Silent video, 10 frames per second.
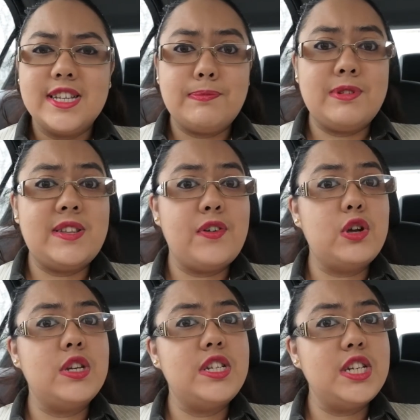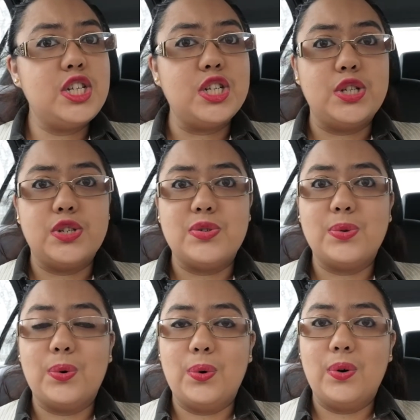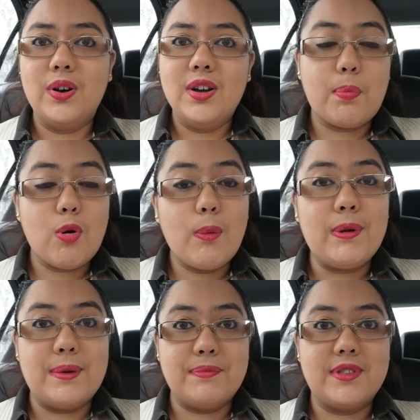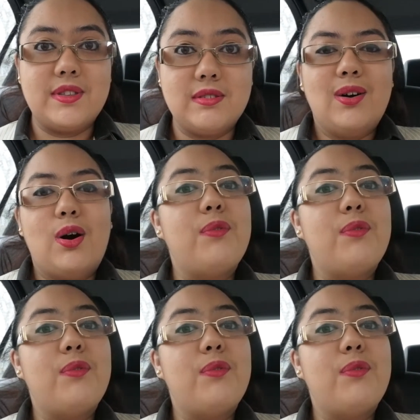specific conditions or problems.